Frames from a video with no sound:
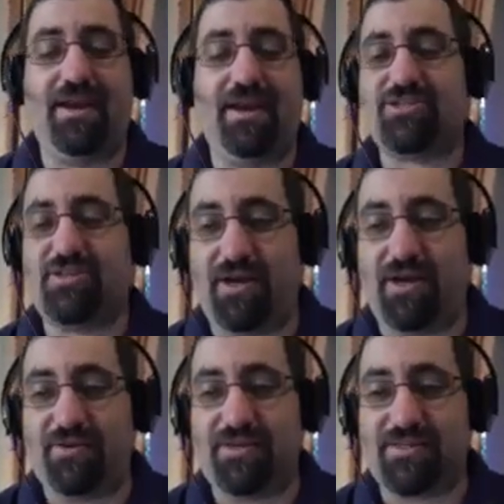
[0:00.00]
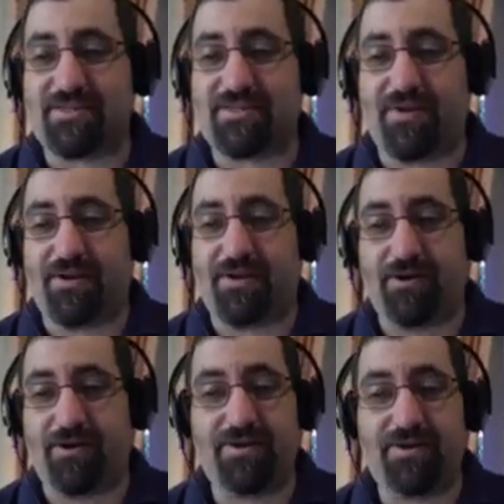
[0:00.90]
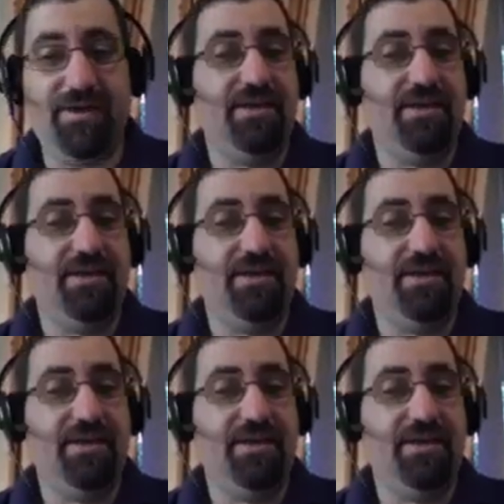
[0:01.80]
HTML is not that hard,